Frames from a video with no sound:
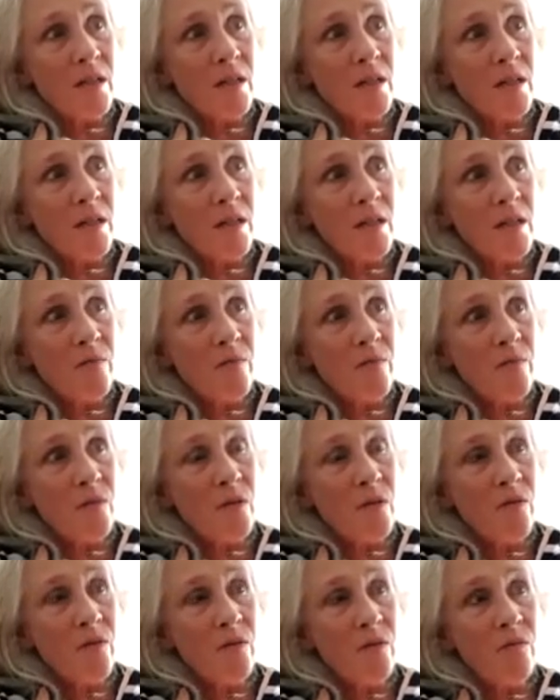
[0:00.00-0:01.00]

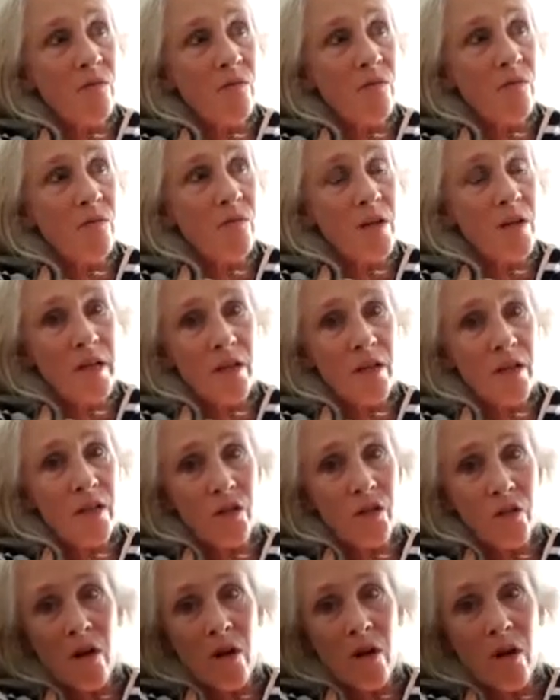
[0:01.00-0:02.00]
can really do
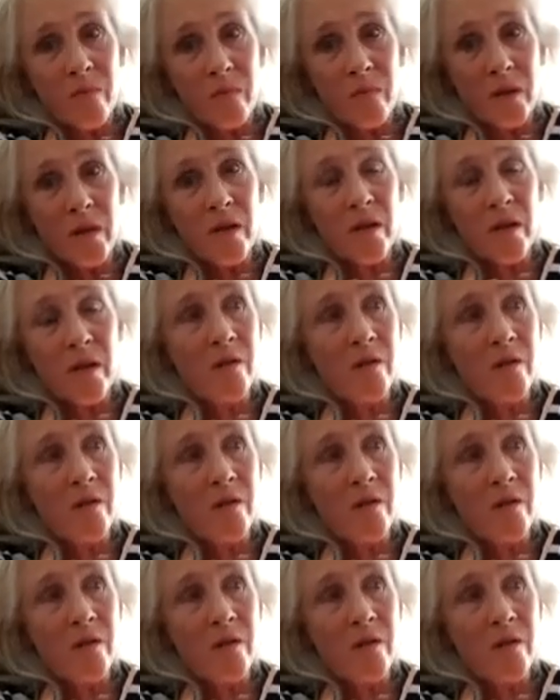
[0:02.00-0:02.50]
harm,